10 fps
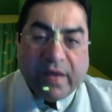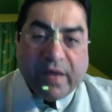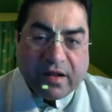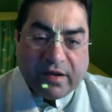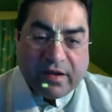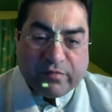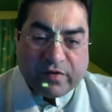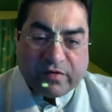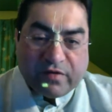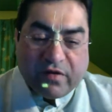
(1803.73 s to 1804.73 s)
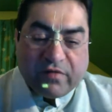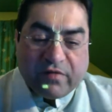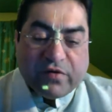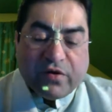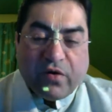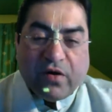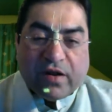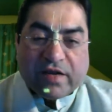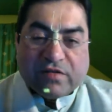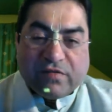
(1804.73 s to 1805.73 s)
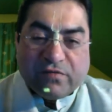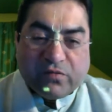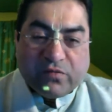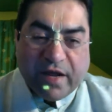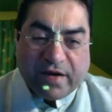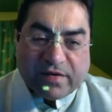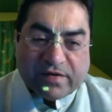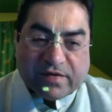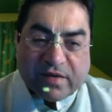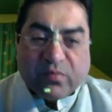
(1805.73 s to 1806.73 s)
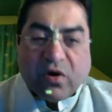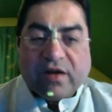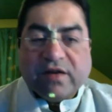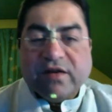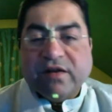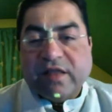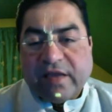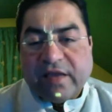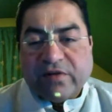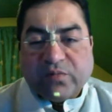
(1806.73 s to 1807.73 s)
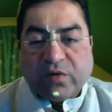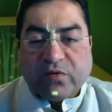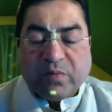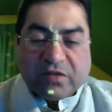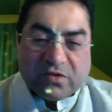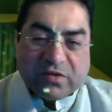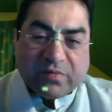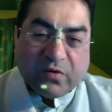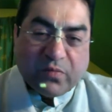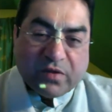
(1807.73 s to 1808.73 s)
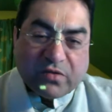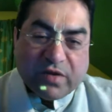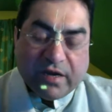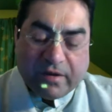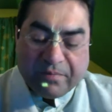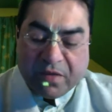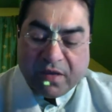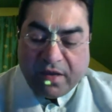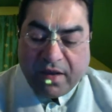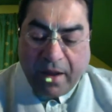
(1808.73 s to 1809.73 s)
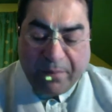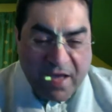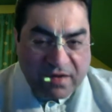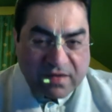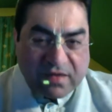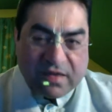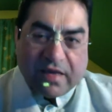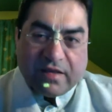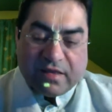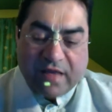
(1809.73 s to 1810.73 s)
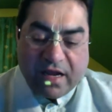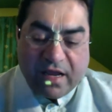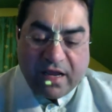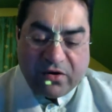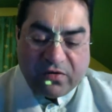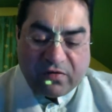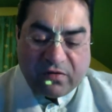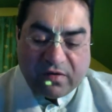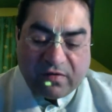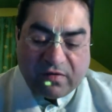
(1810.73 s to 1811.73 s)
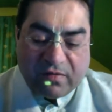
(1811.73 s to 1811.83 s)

an arrangement of all kinds of fruit platters and brought it and then gave it to Prabhupada so that Prabhupada could eat. Apparently, that air hostess